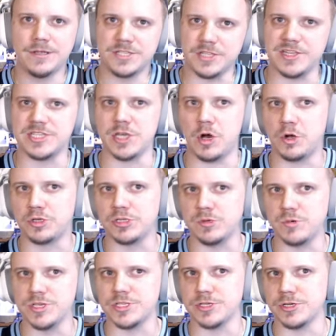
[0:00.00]
to these
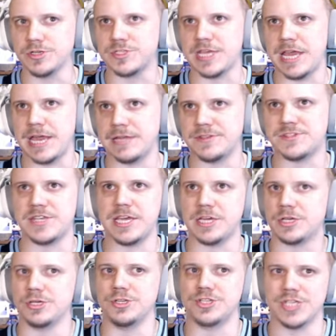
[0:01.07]
Oakland Wizards and say
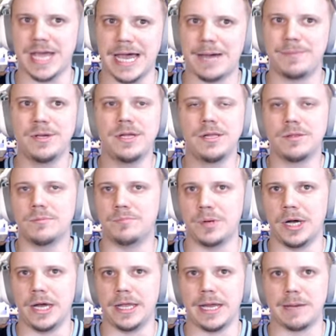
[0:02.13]
good job.
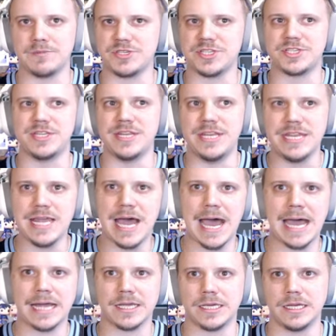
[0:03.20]
But I'm just
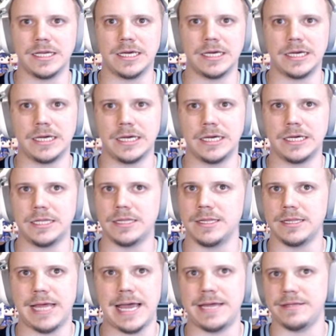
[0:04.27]
not going to
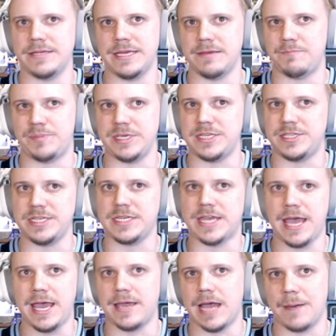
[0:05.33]
let it be
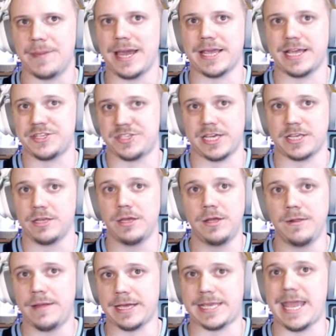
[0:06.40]
DK. I mean, I guess I
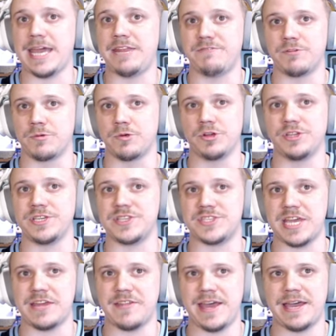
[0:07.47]
can't even really
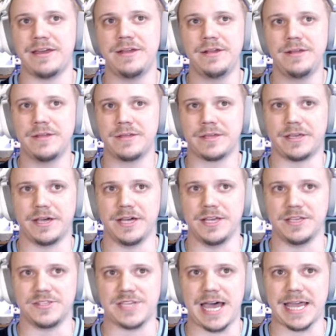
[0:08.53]
say that
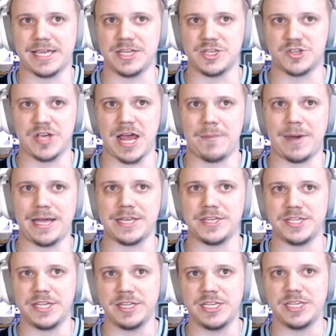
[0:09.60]
because I could try my
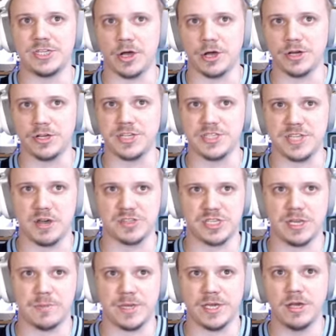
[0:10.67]
diddly darndest. Oh, it's
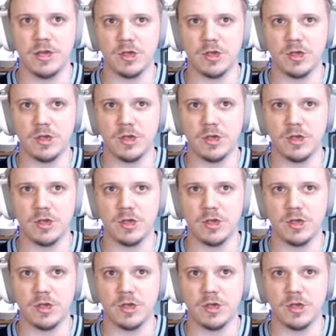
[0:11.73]
going to be a